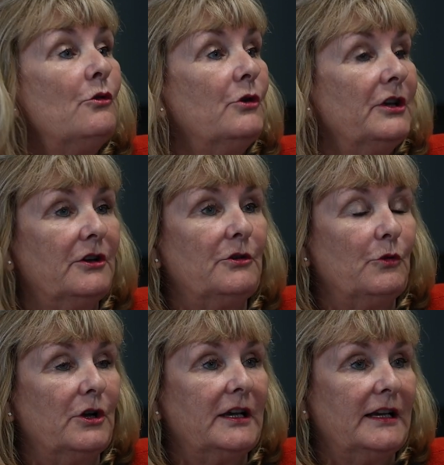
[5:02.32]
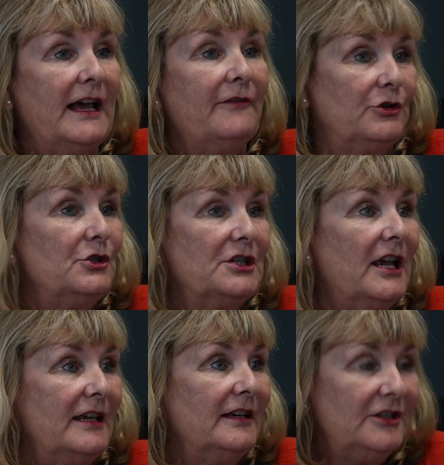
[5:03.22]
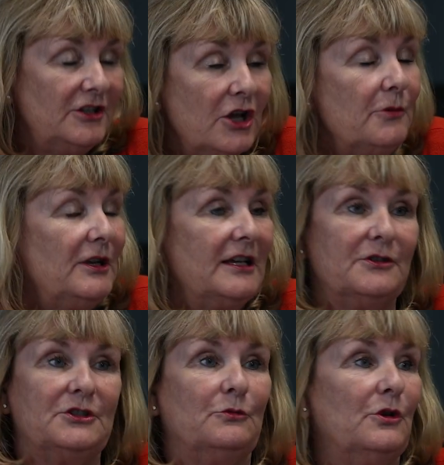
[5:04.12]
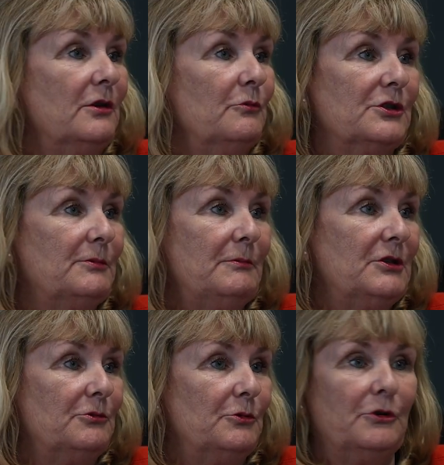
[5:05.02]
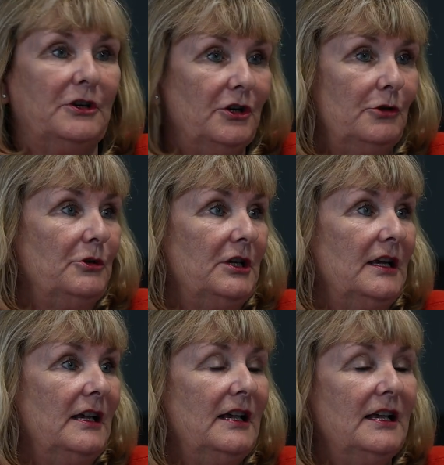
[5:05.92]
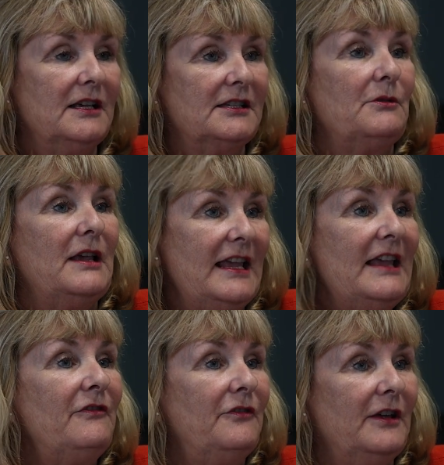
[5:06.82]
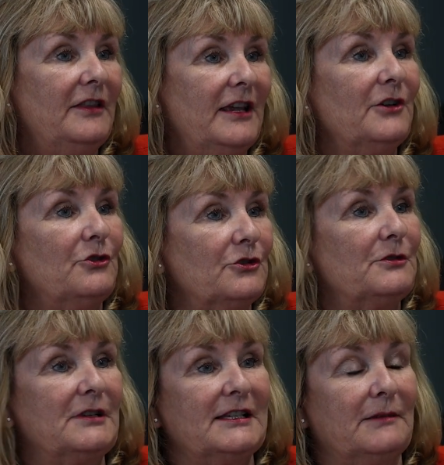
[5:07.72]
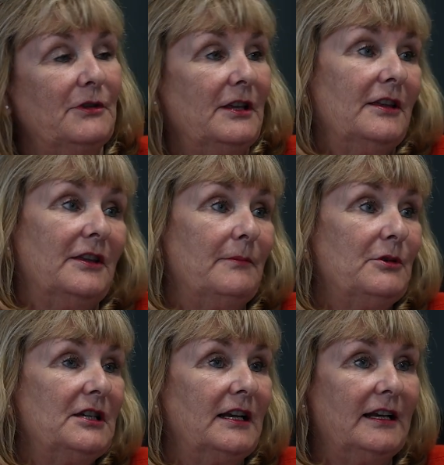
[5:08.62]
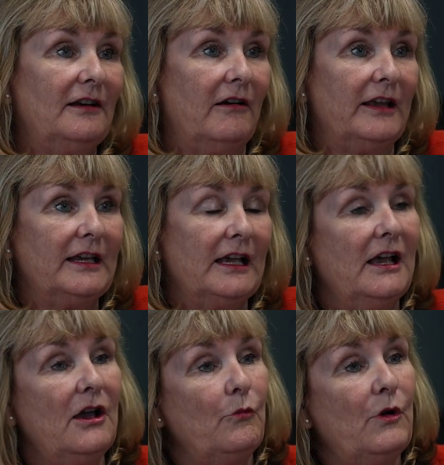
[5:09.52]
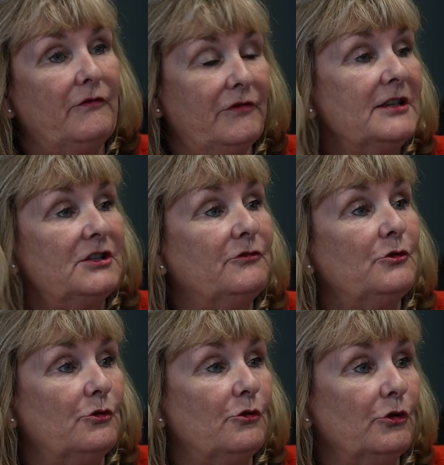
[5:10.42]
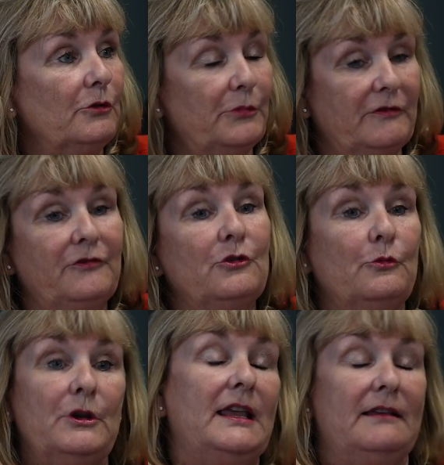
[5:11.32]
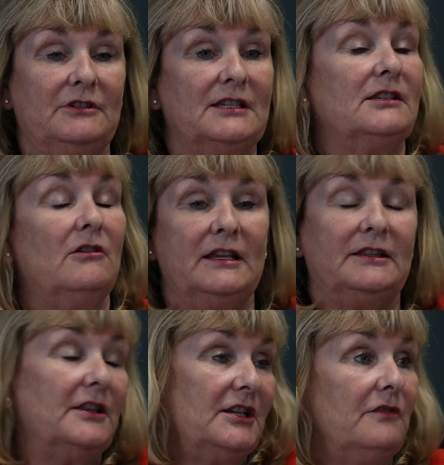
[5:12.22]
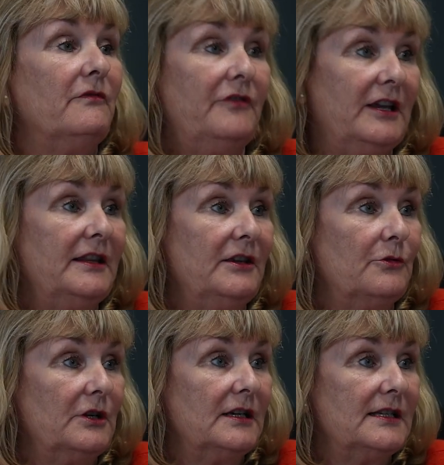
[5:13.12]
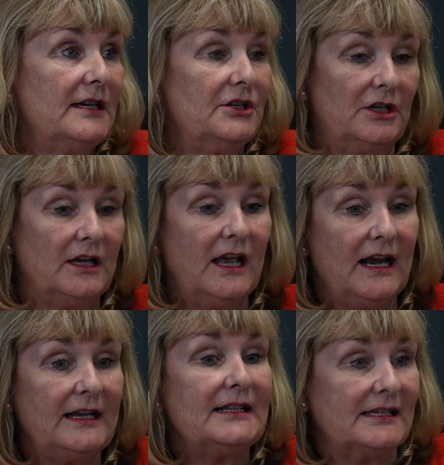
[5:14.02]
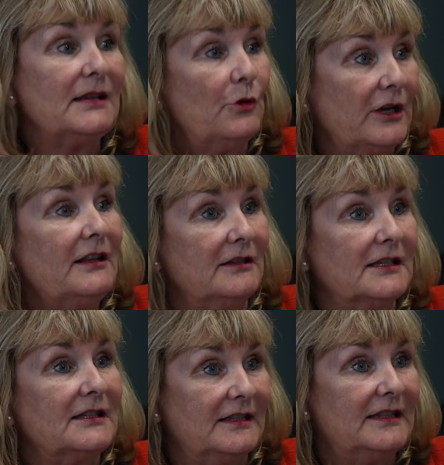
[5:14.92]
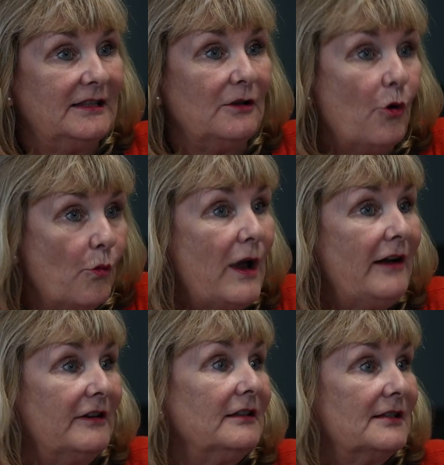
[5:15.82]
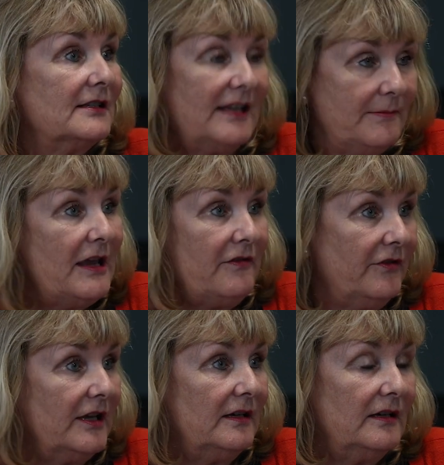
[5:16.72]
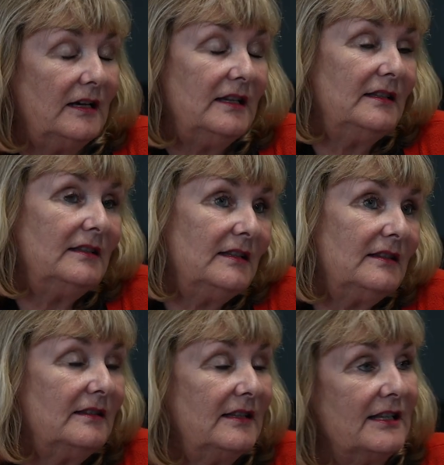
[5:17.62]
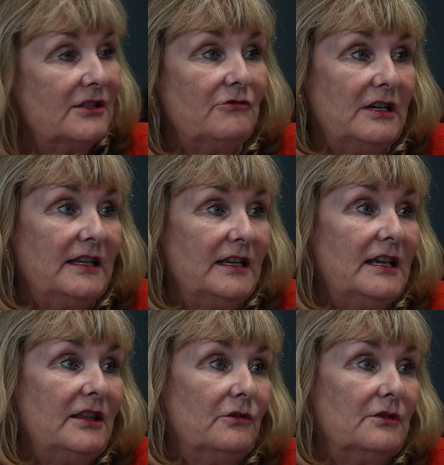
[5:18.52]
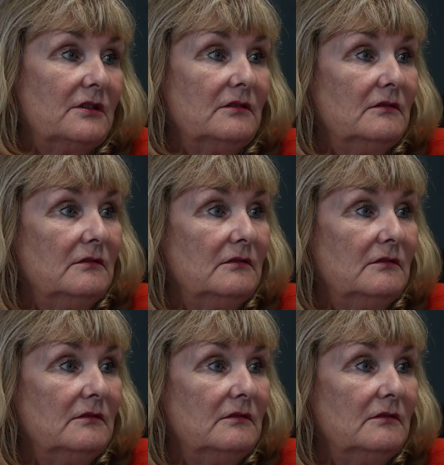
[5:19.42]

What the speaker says: all want to go to work and have a good day. Nobody goes to work and wants to be miserable. Nobody. So if they are not doing something that they particularly like, well, first of all, before we decide that they don't fit in the organisation, let's see what else or where else they may fit. And that's really the ethos.